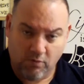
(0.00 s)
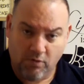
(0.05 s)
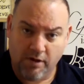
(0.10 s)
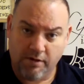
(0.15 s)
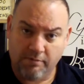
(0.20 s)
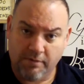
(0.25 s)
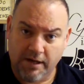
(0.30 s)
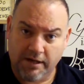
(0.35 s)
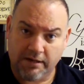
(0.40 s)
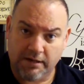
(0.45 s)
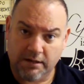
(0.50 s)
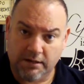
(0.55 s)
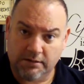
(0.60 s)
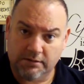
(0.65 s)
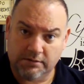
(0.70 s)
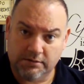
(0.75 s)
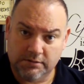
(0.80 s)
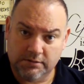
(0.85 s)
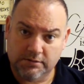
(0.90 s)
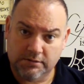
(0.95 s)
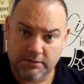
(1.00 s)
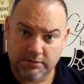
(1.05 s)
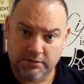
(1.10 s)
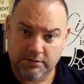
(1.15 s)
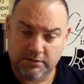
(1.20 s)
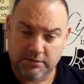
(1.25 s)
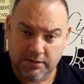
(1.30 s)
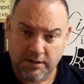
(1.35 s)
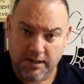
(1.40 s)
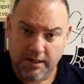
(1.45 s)
winemaker
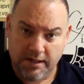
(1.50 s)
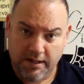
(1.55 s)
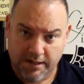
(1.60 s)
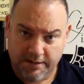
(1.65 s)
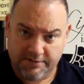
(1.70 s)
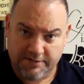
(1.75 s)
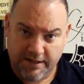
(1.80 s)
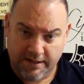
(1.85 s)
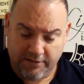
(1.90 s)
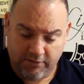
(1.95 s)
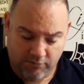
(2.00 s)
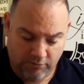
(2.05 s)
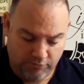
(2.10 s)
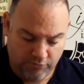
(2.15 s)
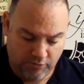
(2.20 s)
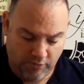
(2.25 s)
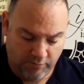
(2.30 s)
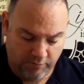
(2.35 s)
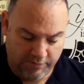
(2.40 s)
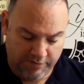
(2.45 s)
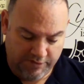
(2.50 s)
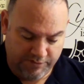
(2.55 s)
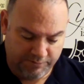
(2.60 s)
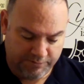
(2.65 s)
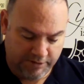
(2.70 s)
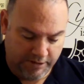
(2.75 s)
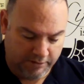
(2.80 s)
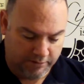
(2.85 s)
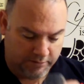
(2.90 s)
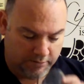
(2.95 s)
has done a good job with this
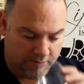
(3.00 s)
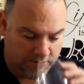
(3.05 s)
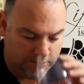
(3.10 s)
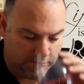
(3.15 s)
blend.